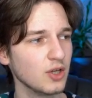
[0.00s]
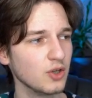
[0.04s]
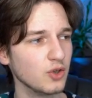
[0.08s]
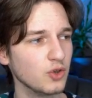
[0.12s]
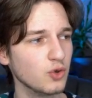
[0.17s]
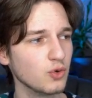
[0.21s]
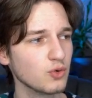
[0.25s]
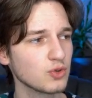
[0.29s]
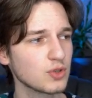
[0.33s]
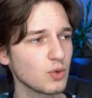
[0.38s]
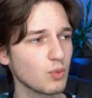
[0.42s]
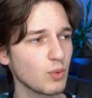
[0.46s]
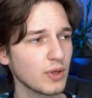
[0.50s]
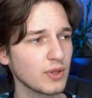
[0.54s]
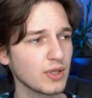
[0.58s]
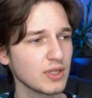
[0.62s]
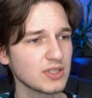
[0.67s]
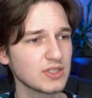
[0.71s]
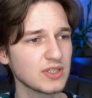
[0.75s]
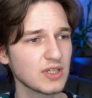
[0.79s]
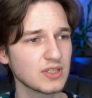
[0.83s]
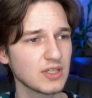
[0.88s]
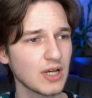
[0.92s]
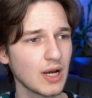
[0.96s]
Use the one
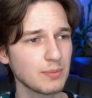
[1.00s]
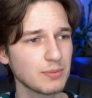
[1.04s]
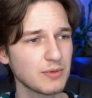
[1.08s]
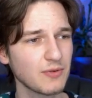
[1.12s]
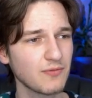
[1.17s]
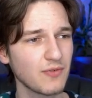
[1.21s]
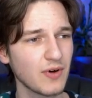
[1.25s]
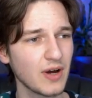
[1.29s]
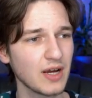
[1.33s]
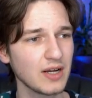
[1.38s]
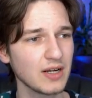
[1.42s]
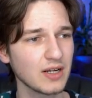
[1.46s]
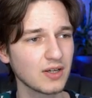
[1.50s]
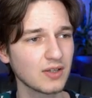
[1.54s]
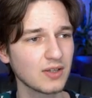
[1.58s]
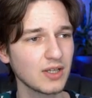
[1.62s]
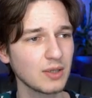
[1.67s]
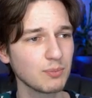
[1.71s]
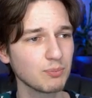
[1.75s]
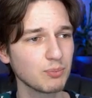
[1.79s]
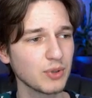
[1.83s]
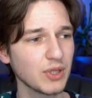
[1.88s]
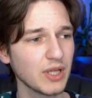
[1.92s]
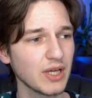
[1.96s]
that says Optifine,
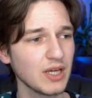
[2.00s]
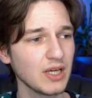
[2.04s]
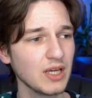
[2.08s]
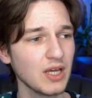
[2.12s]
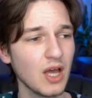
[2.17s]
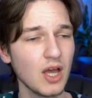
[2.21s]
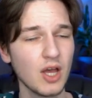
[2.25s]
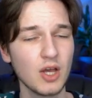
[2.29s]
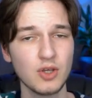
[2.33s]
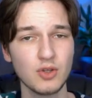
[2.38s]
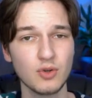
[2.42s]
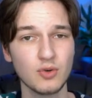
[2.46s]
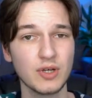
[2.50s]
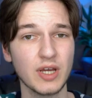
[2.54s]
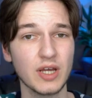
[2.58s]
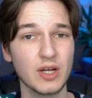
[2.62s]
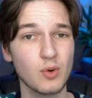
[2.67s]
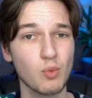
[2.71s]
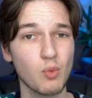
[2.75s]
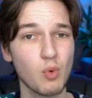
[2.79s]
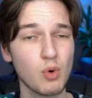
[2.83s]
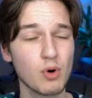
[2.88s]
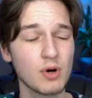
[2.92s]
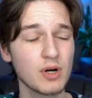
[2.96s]
click play, you'll
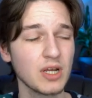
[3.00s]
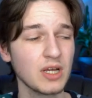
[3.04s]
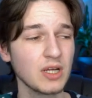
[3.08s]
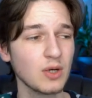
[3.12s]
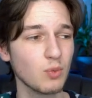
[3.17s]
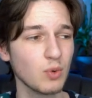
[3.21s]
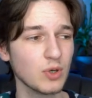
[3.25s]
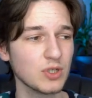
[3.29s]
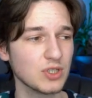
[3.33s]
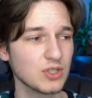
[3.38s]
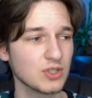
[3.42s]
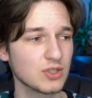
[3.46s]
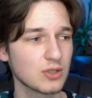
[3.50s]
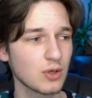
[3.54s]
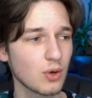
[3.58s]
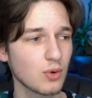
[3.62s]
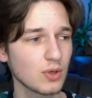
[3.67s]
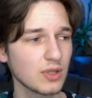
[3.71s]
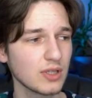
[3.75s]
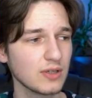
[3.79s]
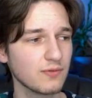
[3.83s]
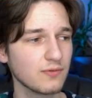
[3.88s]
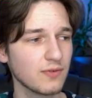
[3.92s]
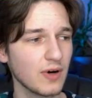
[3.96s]
get a warning, which is
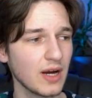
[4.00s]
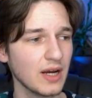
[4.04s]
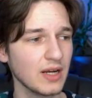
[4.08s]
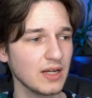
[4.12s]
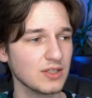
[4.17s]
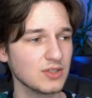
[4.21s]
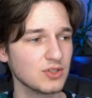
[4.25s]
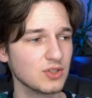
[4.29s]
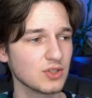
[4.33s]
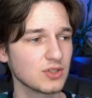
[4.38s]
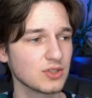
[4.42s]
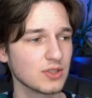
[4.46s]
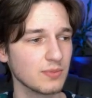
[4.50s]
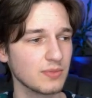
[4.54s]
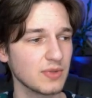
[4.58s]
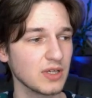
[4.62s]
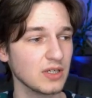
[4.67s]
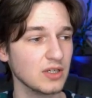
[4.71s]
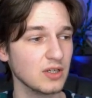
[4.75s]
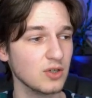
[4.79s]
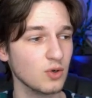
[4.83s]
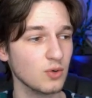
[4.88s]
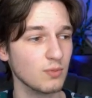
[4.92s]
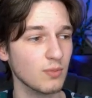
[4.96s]
totally fine. It's just
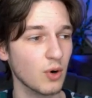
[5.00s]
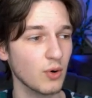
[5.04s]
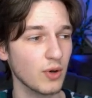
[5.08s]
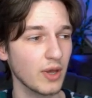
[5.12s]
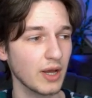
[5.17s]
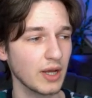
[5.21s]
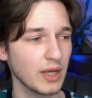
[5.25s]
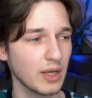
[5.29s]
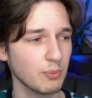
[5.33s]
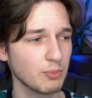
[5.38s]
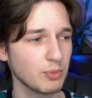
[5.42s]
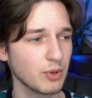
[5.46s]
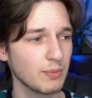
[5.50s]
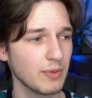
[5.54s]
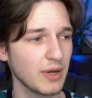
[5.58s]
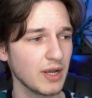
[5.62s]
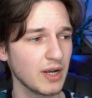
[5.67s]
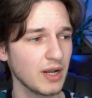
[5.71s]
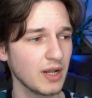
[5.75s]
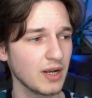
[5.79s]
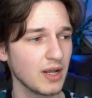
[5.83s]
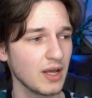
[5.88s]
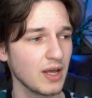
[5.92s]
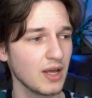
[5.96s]
something new Mojang
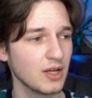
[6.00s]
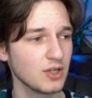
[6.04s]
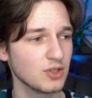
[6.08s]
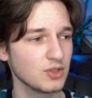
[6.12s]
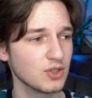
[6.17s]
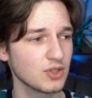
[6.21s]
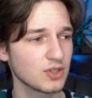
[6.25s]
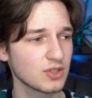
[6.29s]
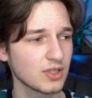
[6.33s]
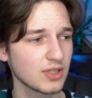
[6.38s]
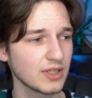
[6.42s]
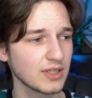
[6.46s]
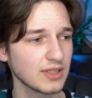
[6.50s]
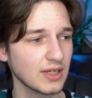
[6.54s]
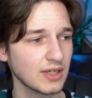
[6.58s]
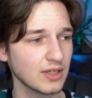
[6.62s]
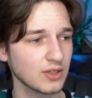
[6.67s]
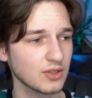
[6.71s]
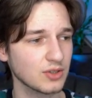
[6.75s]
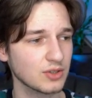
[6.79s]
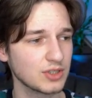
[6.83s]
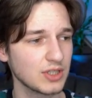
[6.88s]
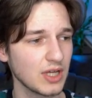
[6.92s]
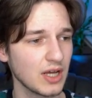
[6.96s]
implemented. Just click I
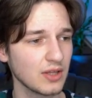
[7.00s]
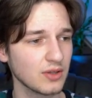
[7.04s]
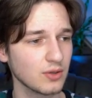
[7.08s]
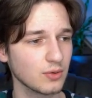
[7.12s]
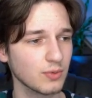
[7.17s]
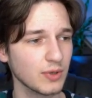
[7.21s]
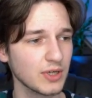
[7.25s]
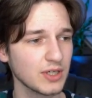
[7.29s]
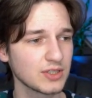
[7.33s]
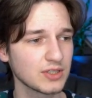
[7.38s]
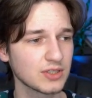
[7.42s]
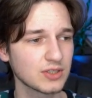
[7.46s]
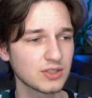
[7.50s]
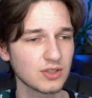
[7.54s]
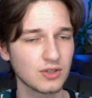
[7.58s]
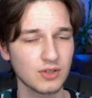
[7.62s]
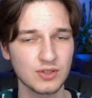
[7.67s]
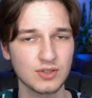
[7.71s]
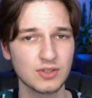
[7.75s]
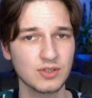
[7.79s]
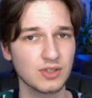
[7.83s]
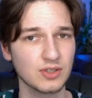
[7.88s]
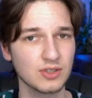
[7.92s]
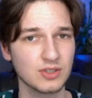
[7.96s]
understand the risks,
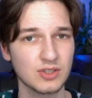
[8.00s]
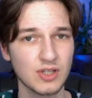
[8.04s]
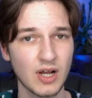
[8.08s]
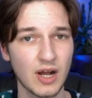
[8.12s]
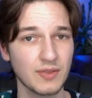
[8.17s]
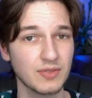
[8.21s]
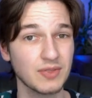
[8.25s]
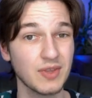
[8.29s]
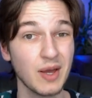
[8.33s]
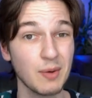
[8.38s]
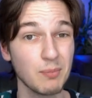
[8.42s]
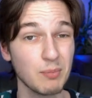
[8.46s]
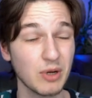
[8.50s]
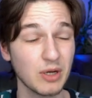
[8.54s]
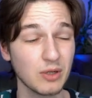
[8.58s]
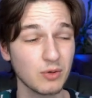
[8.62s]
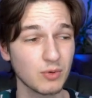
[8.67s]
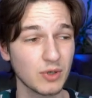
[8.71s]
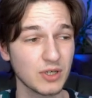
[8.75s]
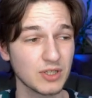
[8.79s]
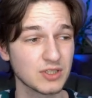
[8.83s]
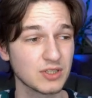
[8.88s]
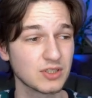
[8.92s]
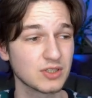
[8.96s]
because there's not that many
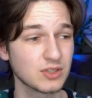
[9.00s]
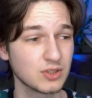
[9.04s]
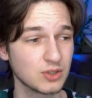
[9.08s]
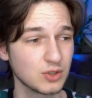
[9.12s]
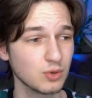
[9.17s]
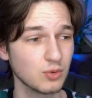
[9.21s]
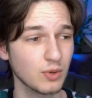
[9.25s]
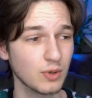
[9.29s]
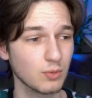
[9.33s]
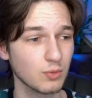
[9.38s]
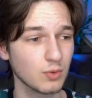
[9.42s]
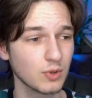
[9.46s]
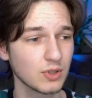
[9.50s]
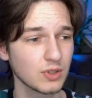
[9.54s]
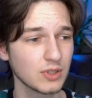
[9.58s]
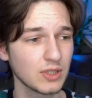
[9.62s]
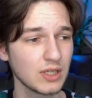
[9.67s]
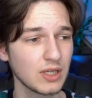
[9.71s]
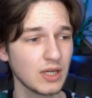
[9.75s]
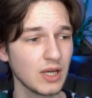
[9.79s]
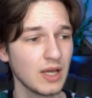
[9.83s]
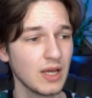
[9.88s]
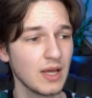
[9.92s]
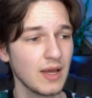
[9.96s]
risks to it
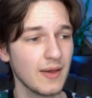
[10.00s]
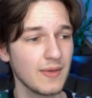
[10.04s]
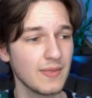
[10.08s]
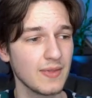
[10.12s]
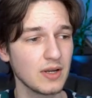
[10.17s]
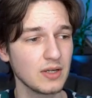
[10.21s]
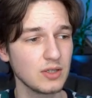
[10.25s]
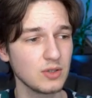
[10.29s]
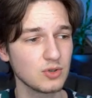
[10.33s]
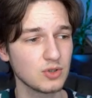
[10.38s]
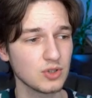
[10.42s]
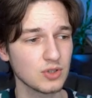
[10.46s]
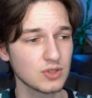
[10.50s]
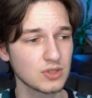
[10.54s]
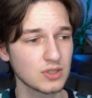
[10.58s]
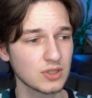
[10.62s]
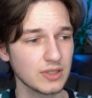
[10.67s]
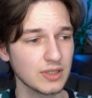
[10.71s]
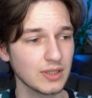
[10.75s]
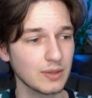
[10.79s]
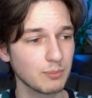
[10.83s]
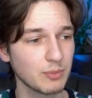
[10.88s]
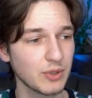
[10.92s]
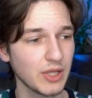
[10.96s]
really, and then you just
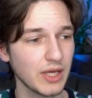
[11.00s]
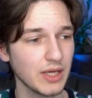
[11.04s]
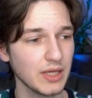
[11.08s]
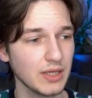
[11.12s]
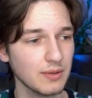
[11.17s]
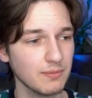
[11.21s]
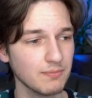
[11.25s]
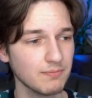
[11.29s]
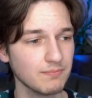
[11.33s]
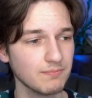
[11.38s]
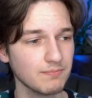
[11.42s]
click play.